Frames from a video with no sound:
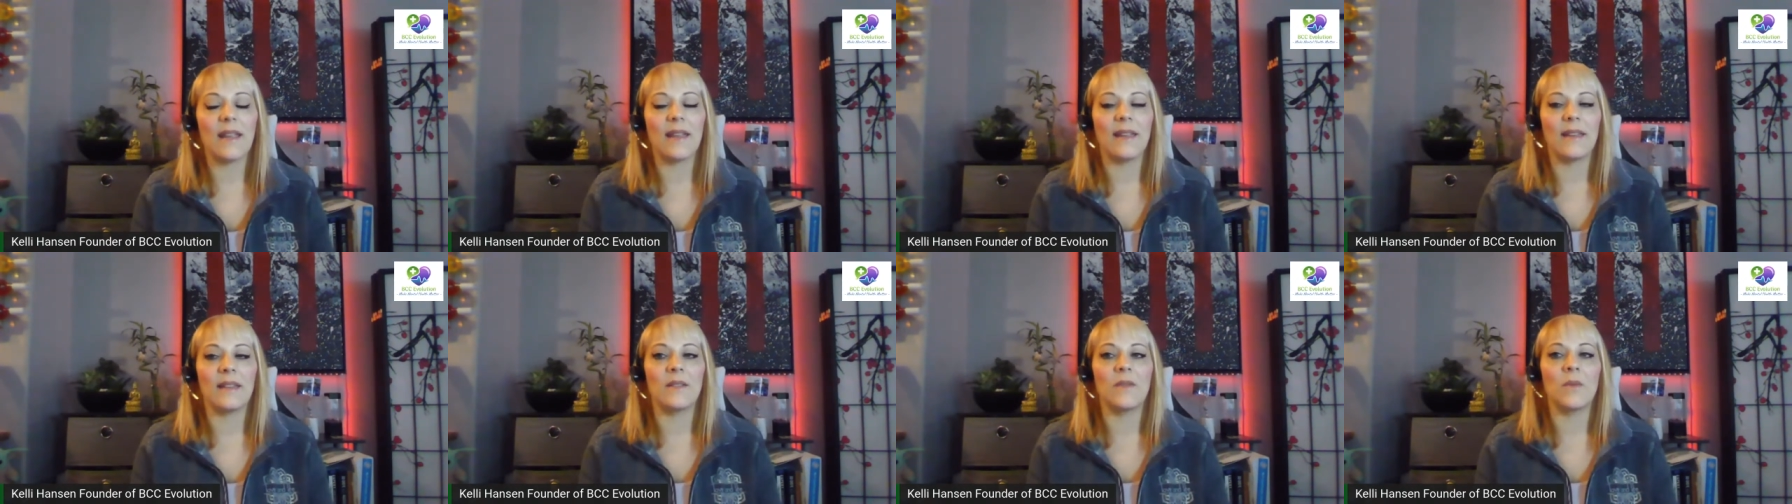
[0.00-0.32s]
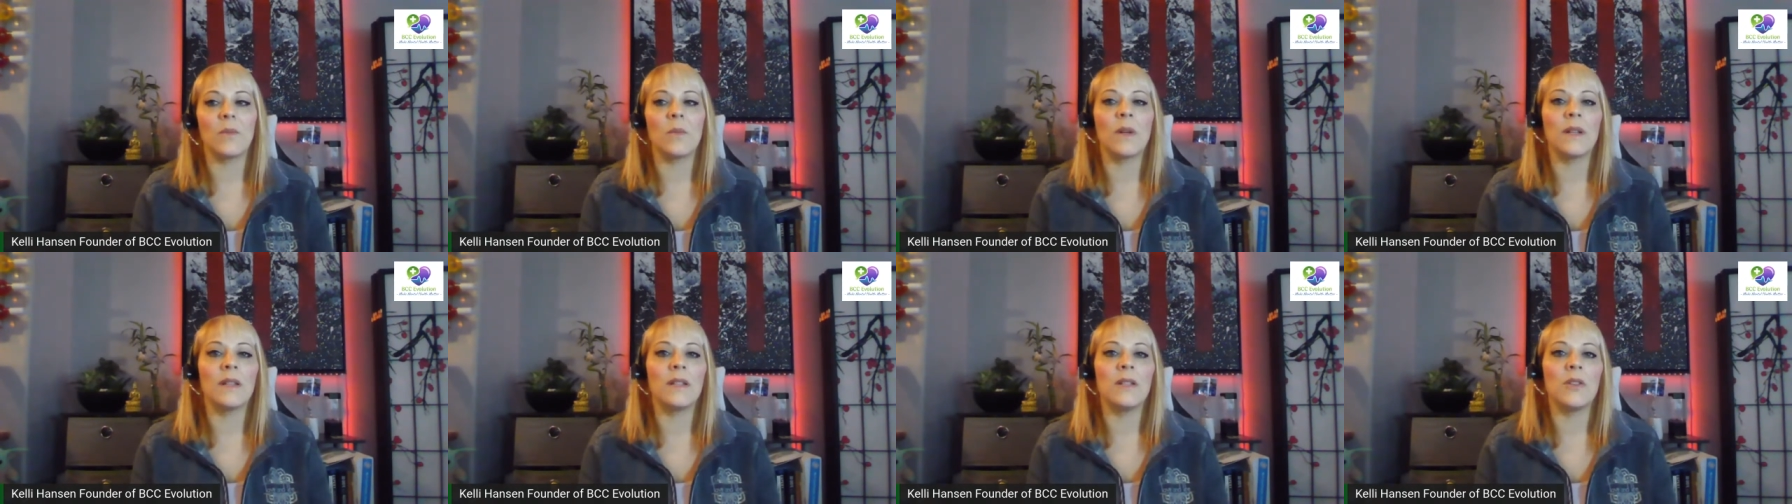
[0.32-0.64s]
And
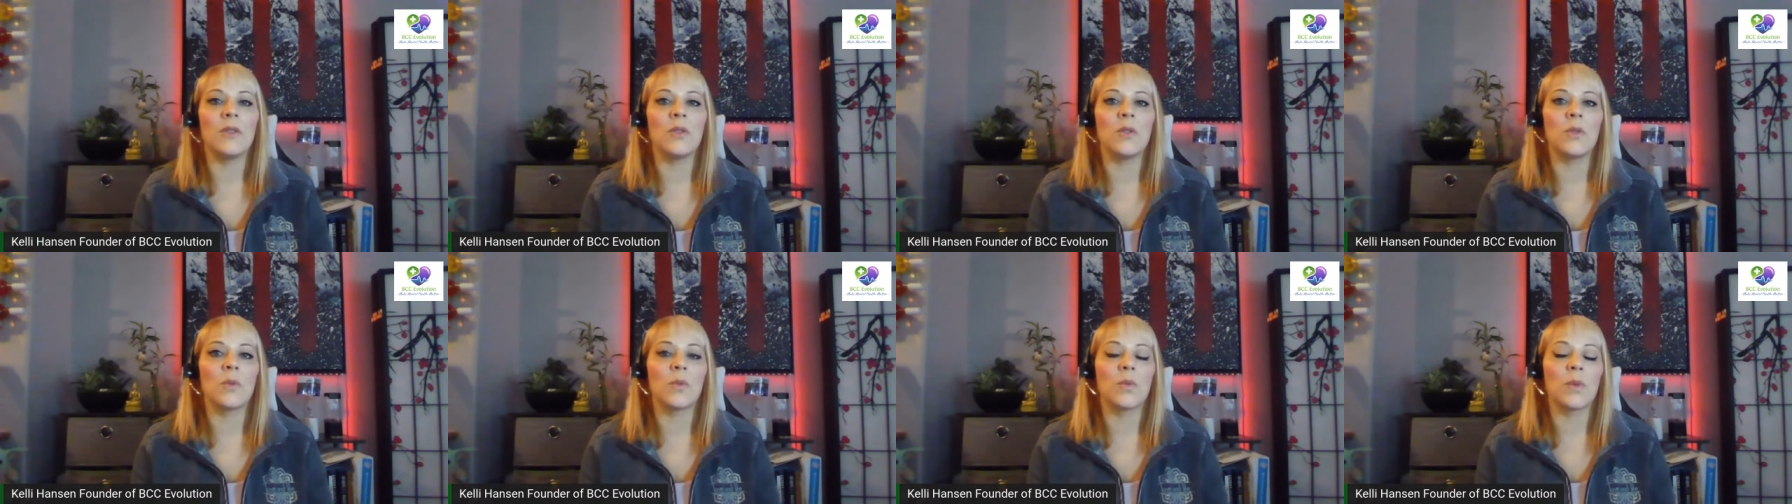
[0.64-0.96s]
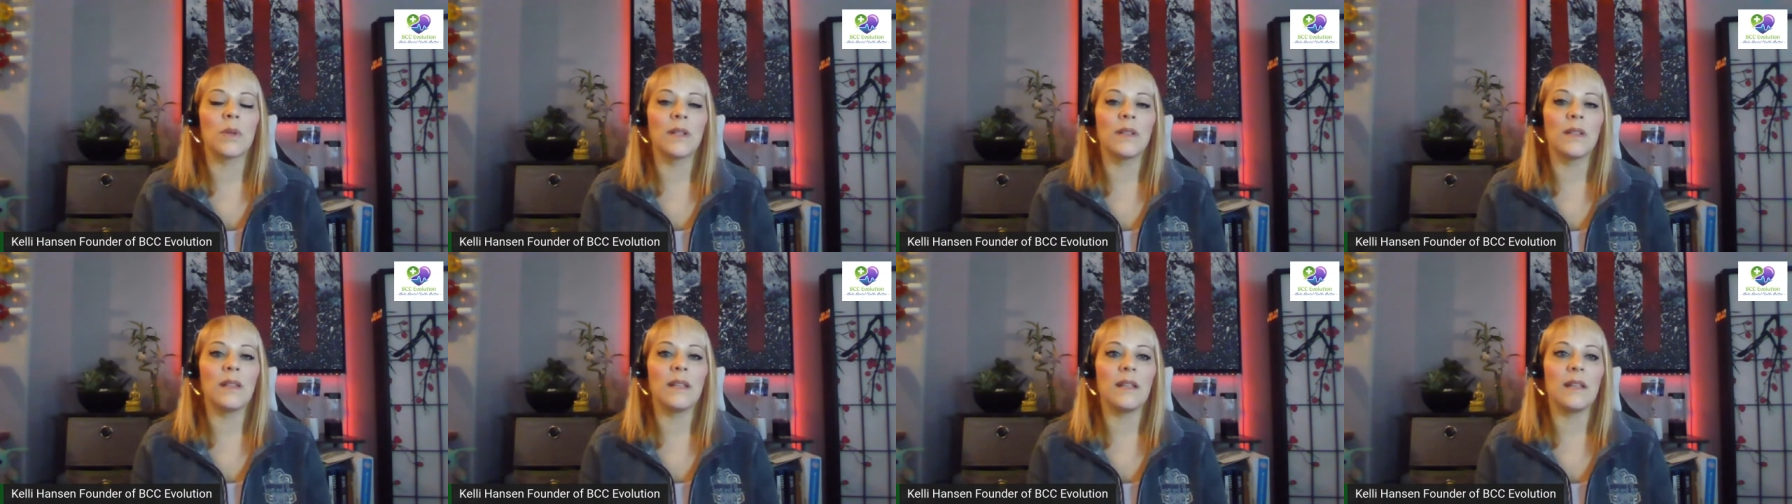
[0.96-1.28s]
when you
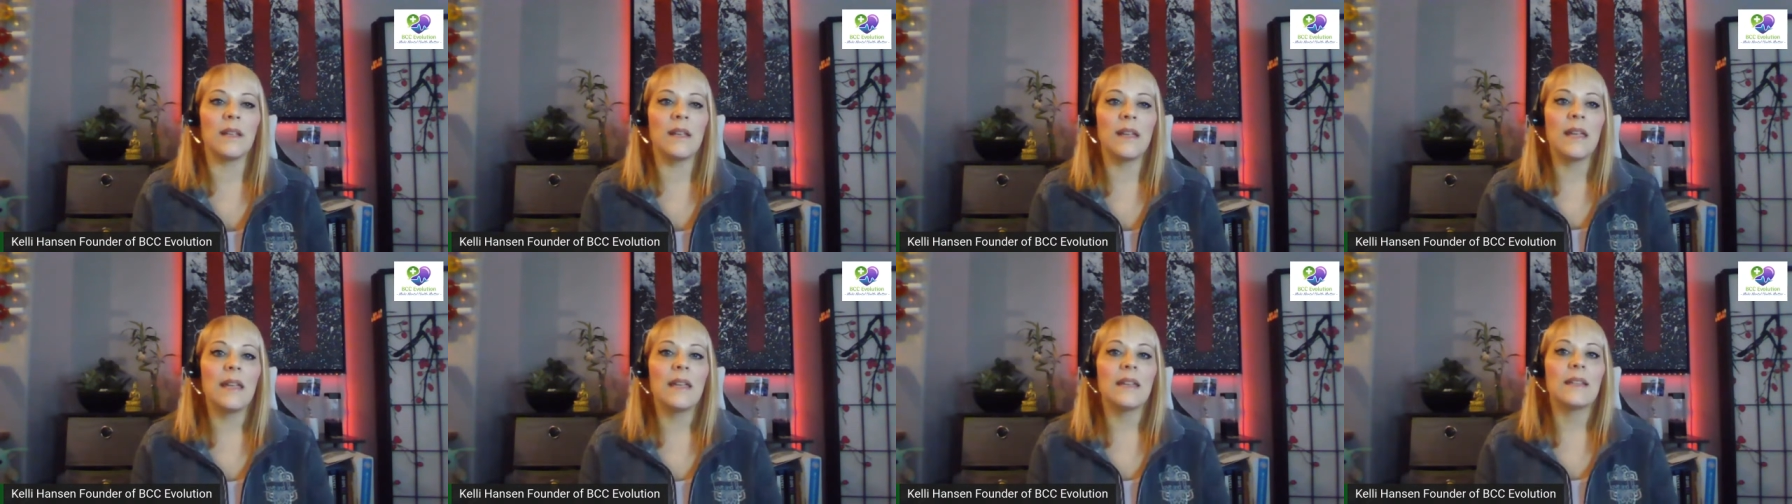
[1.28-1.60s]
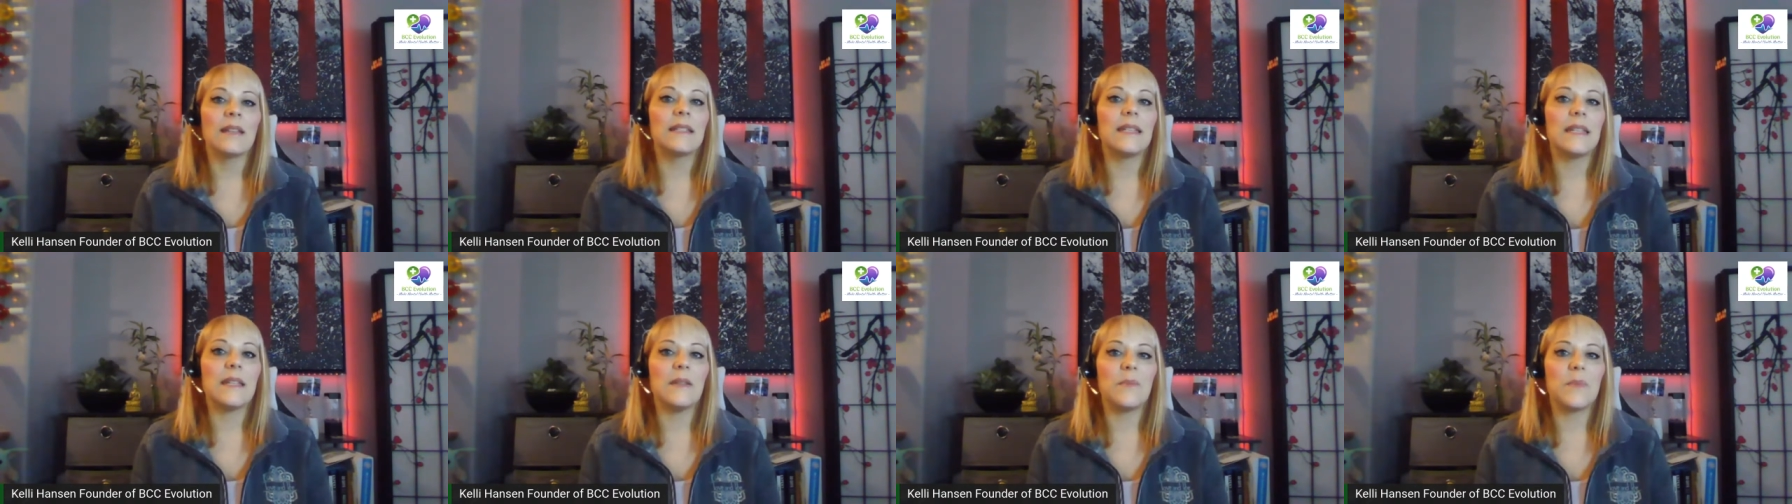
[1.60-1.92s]
really
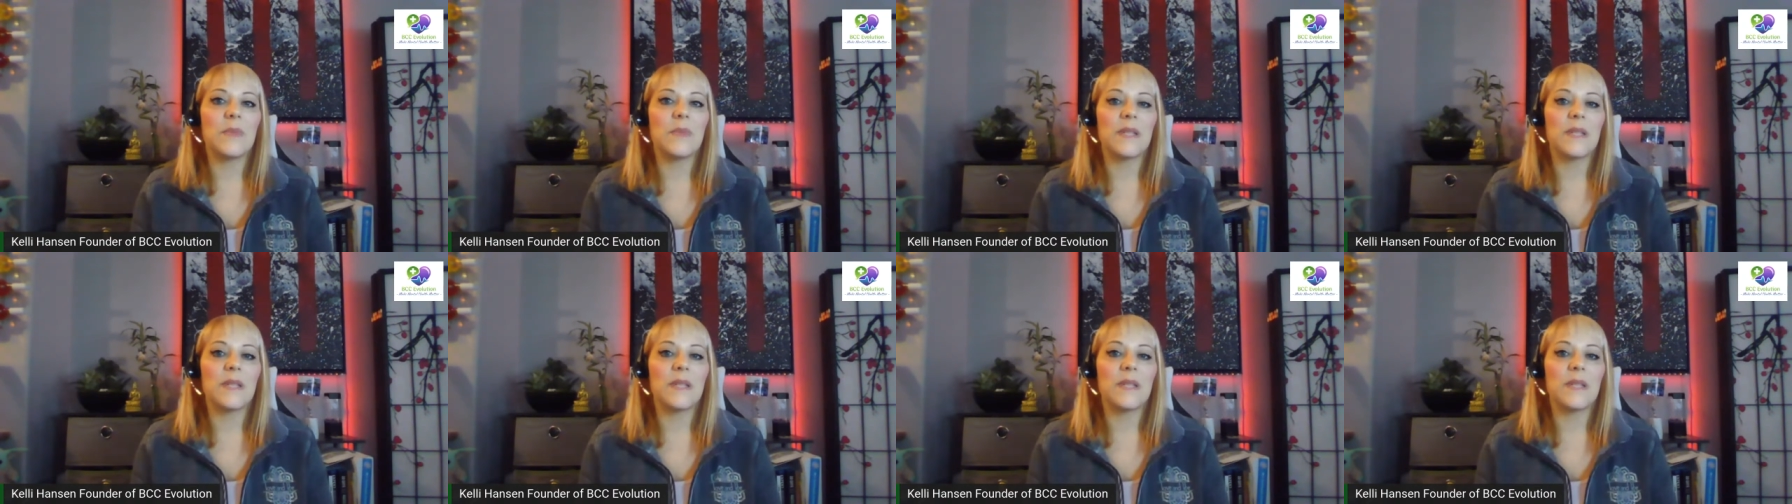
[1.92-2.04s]
deep